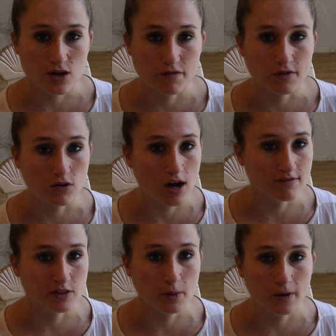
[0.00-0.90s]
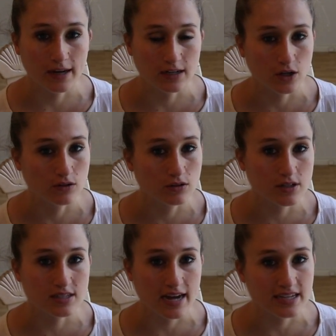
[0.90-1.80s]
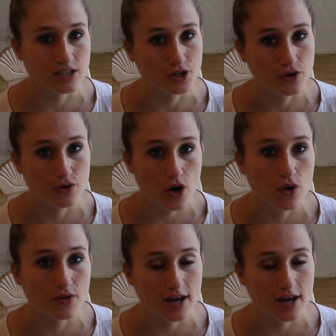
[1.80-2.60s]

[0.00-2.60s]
you feel comfortable in, you know, looks nice, and you know